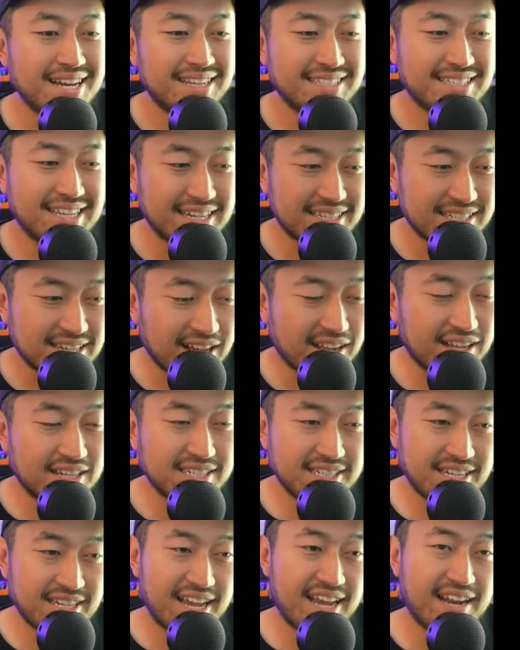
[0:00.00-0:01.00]

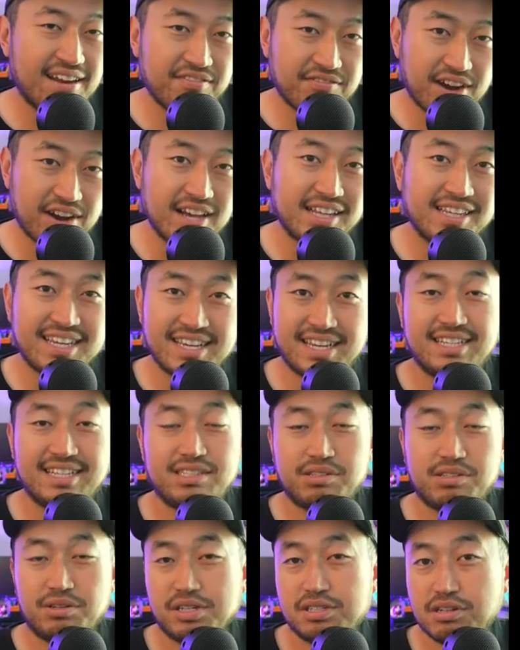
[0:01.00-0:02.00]
technology, and it finally is
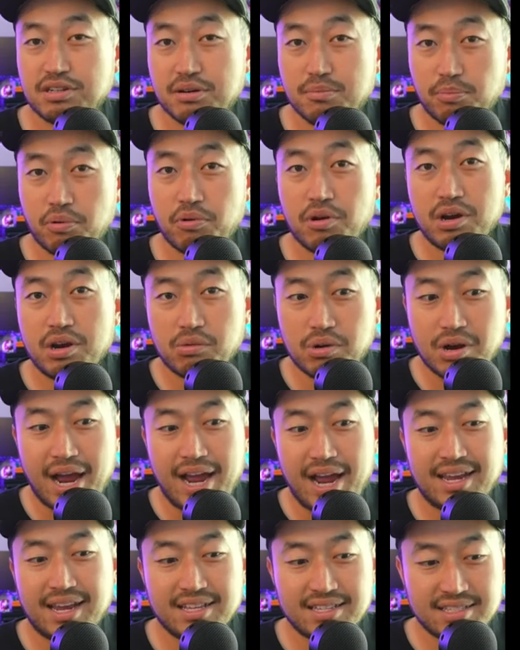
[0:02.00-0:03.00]
to a certain point where
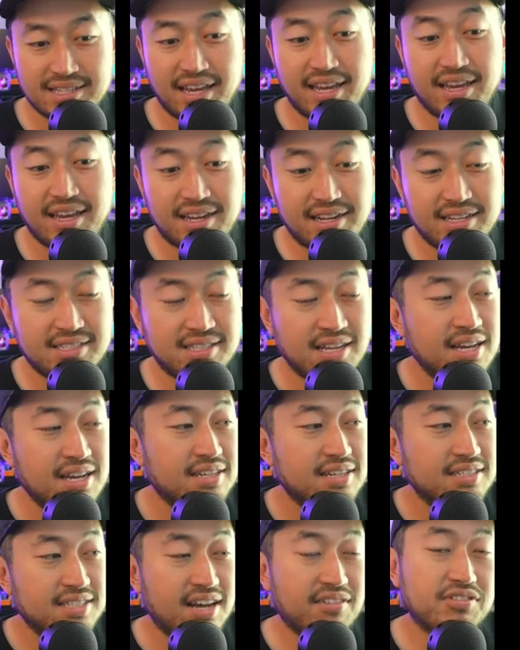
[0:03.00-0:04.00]
I can say it is
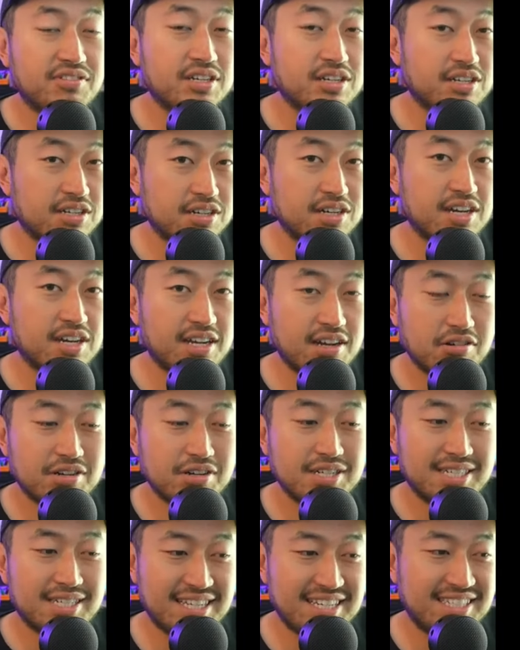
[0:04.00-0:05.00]
definitely good
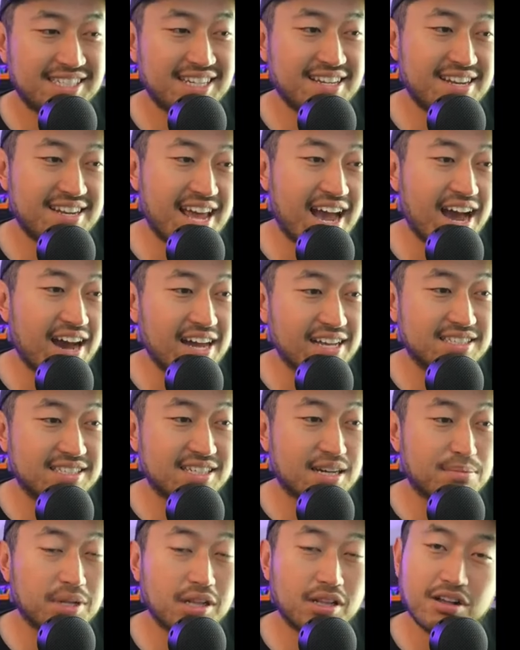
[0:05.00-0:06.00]
or decent now. It's
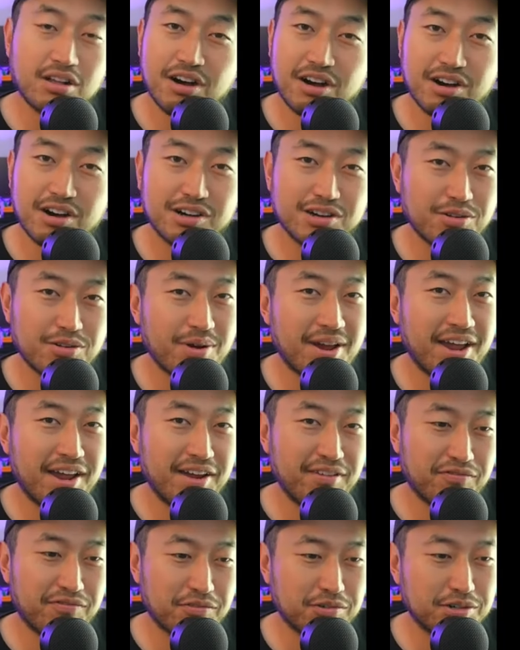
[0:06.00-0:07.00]
come a long
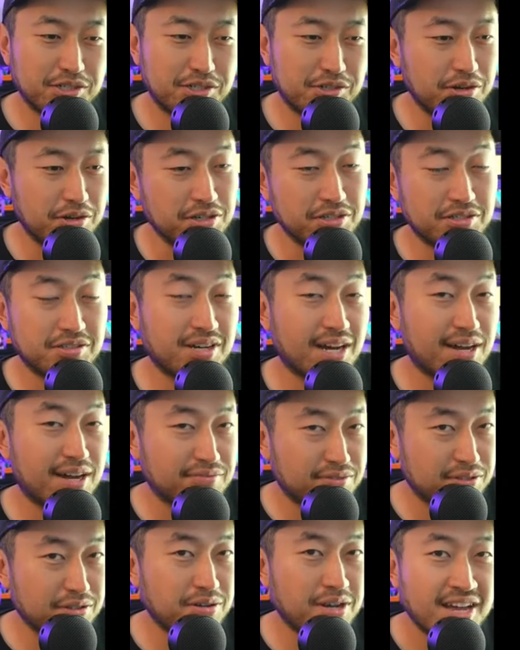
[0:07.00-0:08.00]
way for sure. You still have
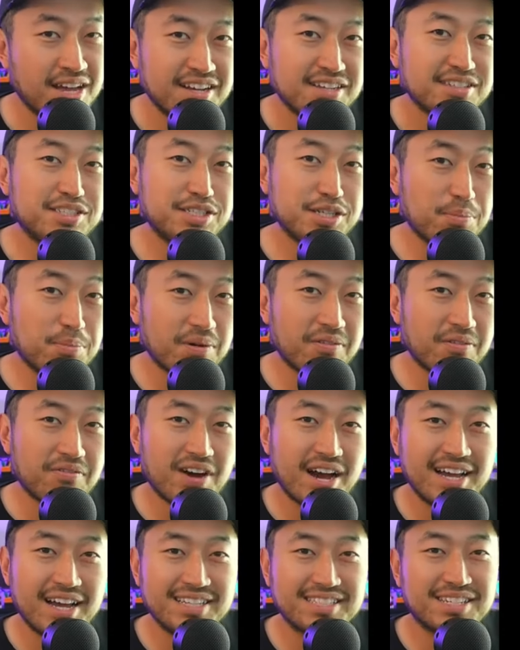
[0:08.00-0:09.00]
to
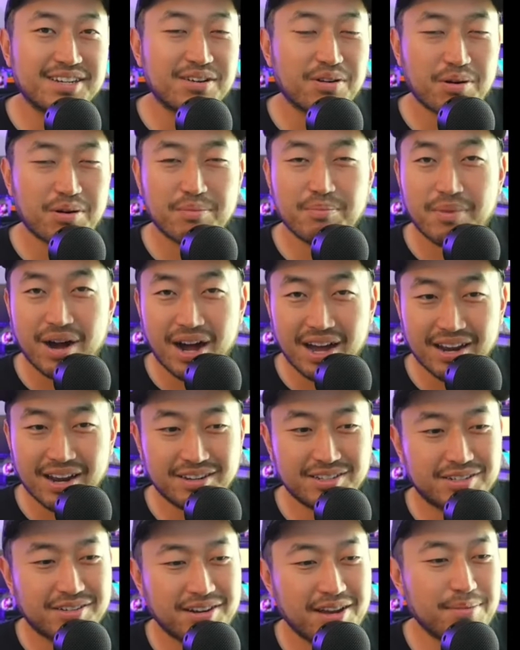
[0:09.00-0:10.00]
supervise it or
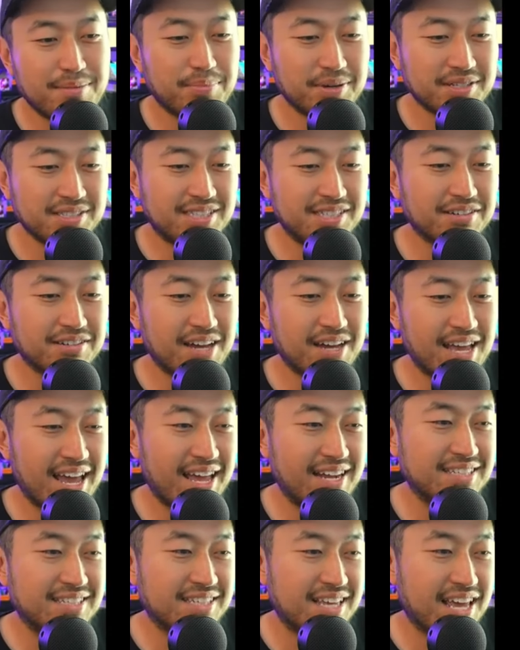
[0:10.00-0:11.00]
monitor it, but still it
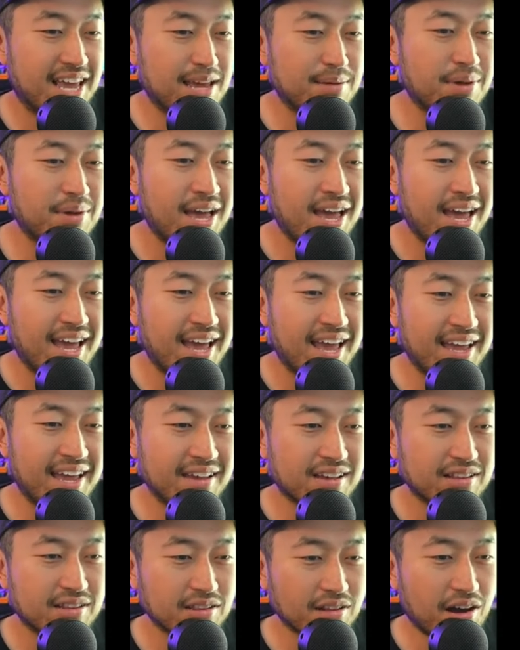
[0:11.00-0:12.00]
has came
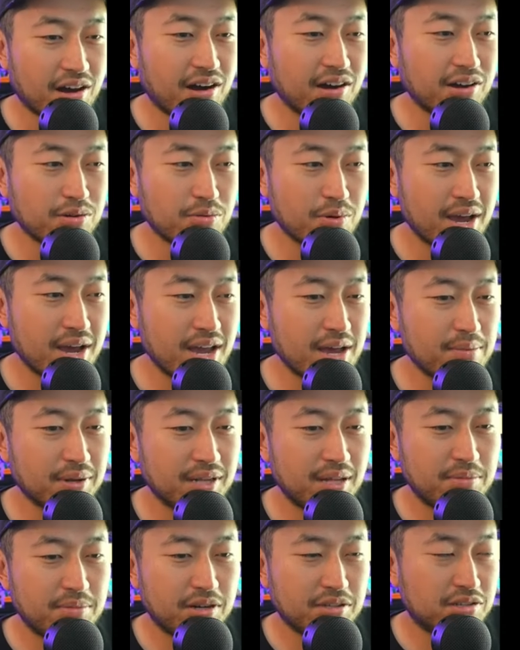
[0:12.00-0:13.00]
a long way. But
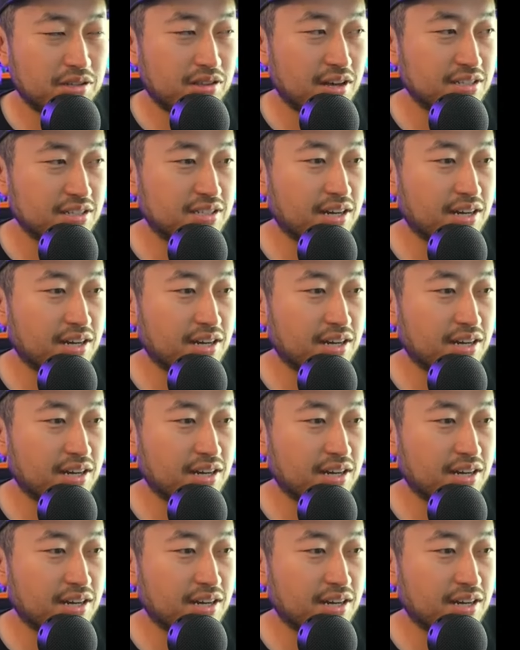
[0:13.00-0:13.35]
let me know what your thoughts